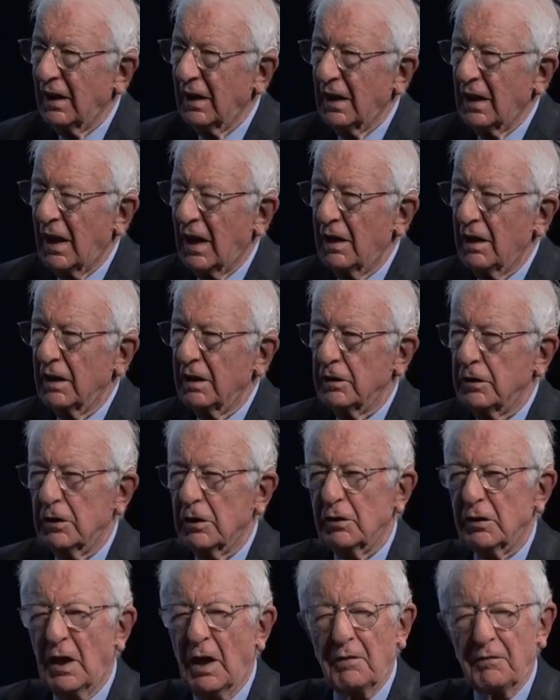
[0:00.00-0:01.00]
to
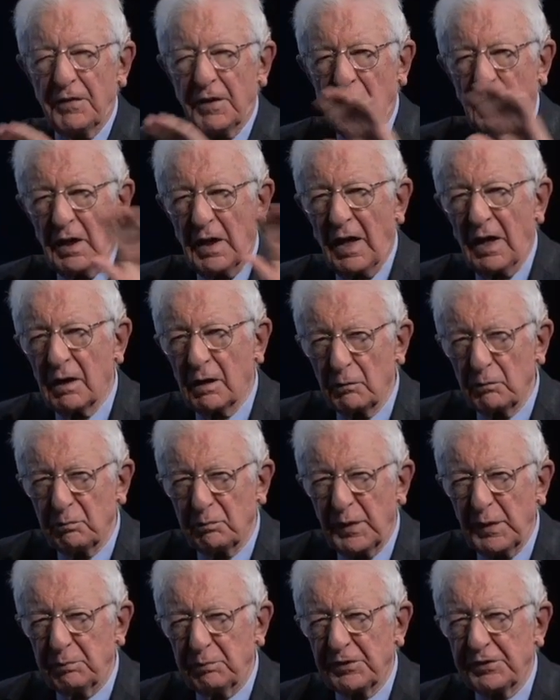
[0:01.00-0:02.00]
cover people